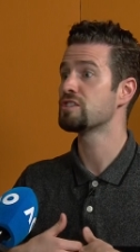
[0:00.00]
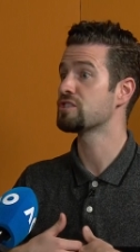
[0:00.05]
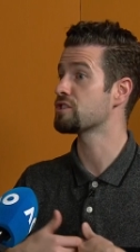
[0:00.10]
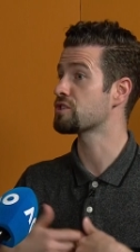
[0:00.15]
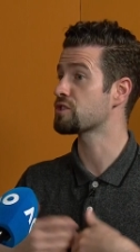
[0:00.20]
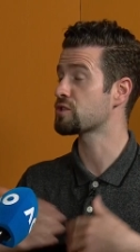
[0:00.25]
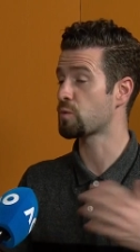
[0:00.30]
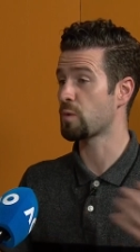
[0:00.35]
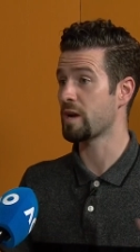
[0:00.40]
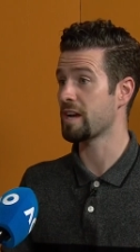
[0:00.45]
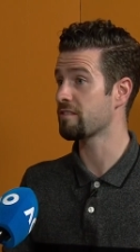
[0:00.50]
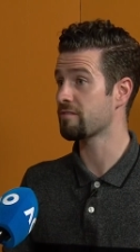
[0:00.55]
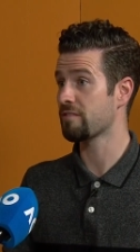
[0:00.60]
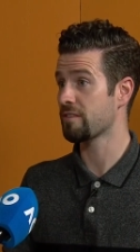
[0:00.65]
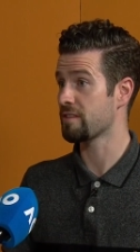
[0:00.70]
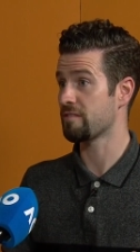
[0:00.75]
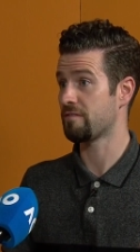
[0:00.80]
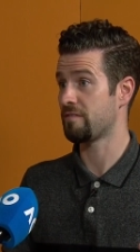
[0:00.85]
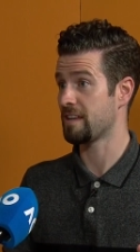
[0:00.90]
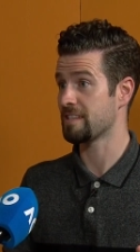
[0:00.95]
to swing for
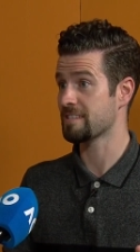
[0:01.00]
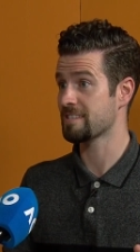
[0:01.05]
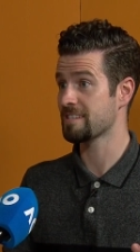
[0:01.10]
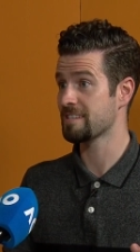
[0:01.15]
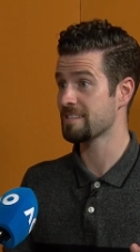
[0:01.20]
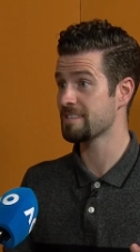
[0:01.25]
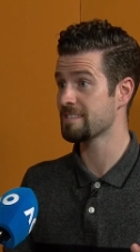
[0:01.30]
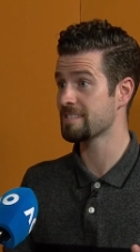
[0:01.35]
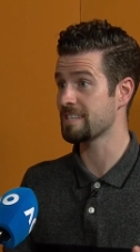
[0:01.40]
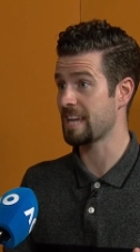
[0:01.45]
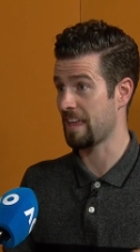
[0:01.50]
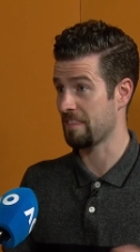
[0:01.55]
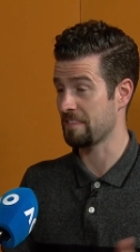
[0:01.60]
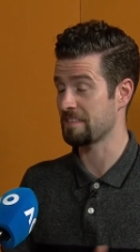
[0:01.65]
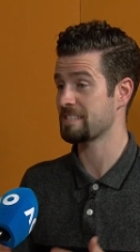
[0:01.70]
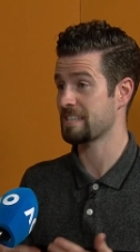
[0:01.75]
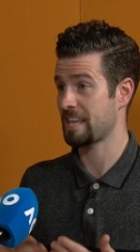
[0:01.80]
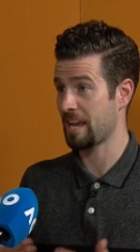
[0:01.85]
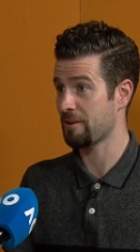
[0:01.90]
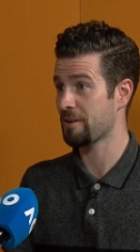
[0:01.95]
the fences. And the
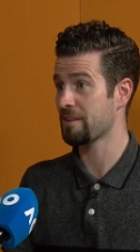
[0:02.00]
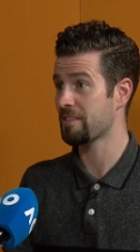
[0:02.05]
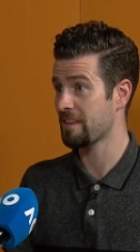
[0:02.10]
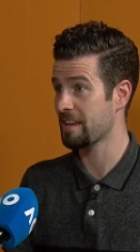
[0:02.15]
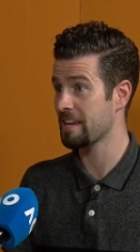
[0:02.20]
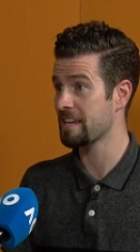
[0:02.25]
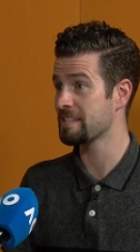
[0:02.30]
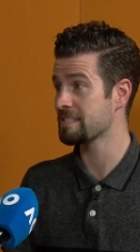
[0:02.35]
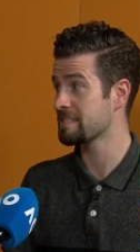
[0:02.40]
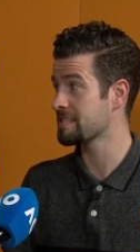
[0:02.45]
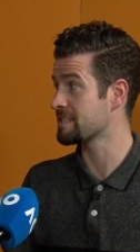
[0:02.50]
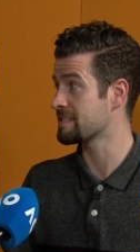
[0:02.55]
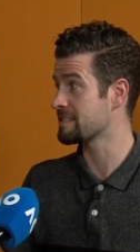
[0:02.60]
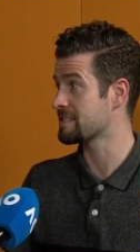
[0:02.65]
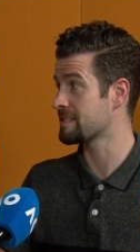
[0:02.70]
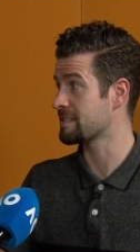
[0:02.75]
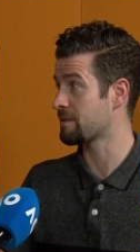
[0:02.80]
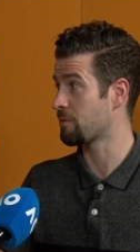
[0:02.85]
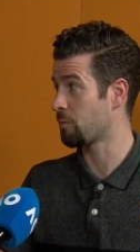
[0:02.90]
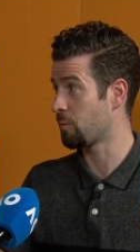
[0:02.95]
scary thing
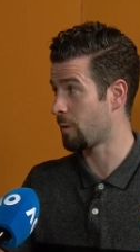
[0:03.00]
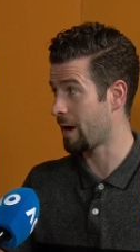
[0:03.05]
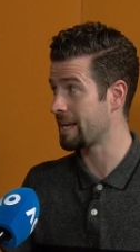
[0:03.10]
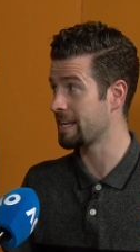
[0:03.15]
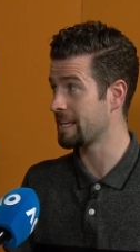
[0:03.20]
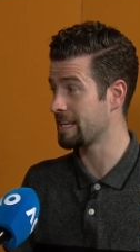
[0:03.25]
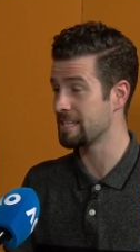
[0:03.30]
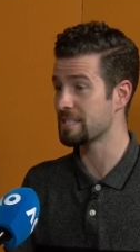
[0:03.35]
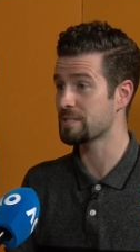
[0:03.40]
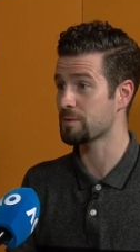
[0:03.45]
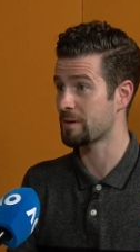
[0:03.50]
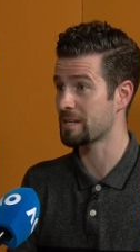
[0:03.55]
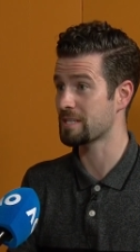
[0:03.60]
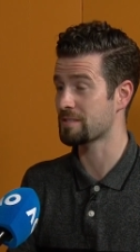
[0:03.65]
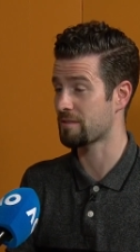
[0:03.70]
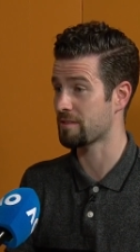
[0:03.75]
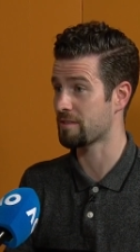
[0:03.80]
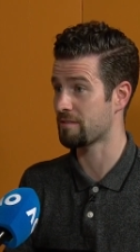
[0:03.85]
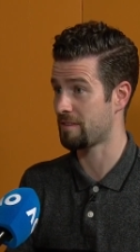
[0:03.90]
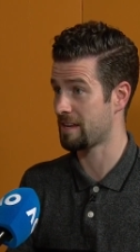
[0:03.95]
is when he swings
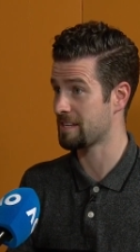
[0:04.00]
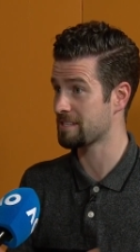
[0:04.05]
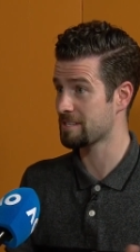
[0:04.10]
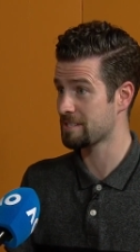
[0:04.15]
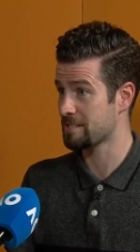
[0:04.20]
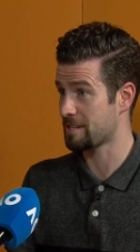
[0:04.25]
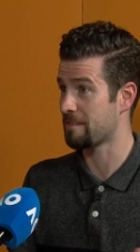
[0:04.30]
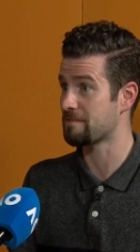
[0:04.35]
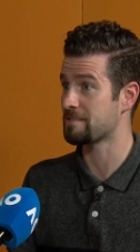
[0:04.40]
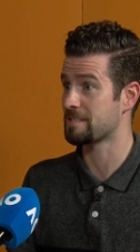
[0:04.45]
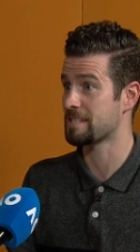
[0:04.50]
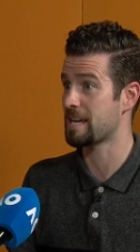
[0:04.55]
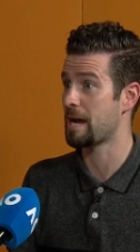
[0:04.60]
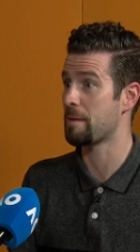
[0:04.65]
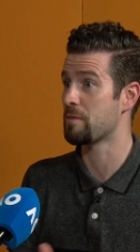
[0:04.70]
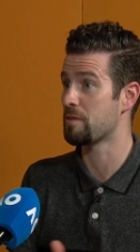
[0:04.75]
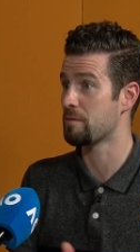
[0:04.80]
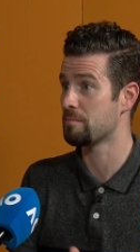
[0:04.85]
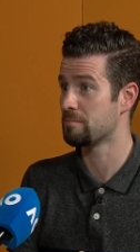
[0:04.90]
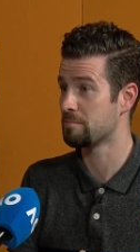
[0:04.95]
for the fences,
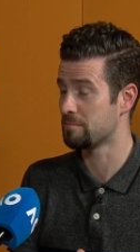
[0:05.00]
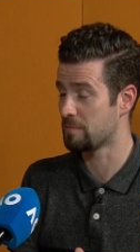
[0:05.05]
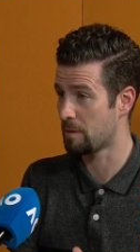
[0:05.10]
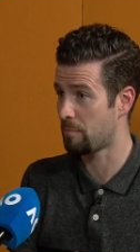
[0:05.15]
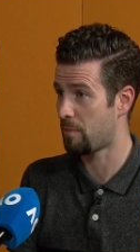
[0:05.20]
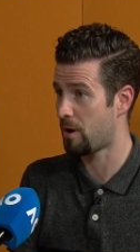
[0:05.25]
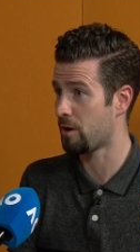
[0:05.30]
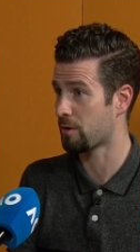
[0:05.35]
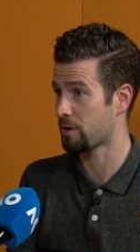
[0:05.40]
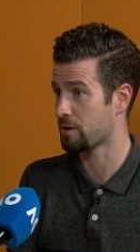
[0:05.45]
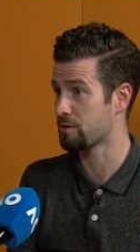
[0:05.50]
oftentimes the ball